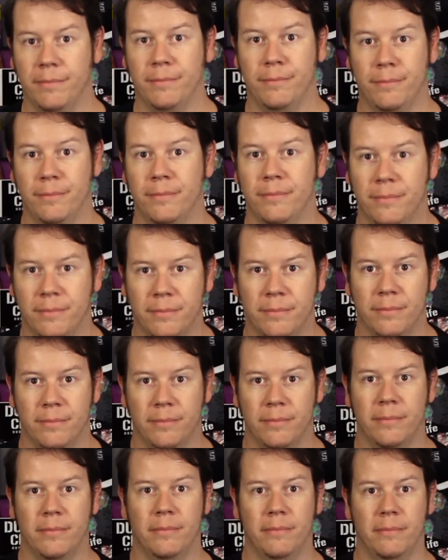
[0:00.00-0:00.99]

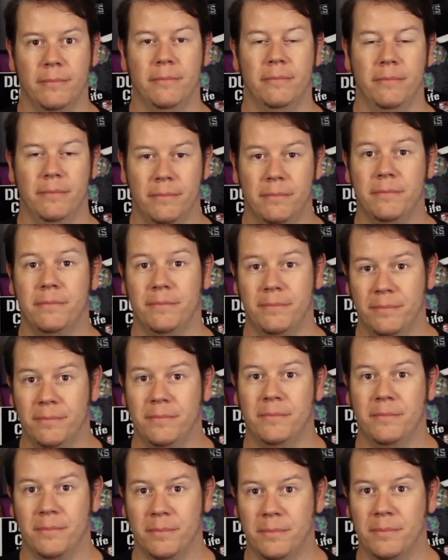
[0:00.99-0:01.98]

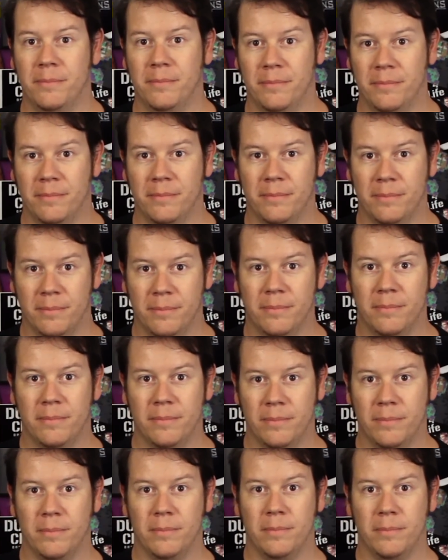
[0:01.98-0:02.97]

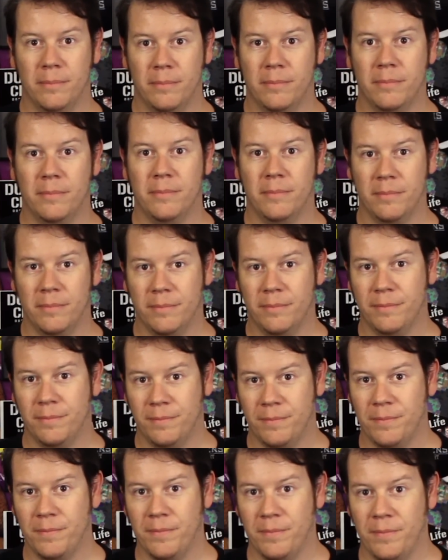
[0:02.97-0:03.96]

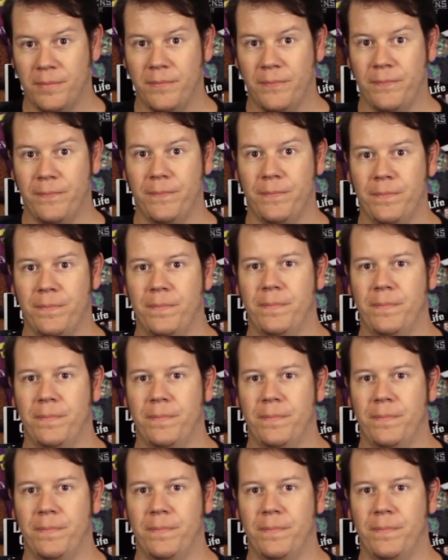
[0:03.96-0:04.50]
(silent)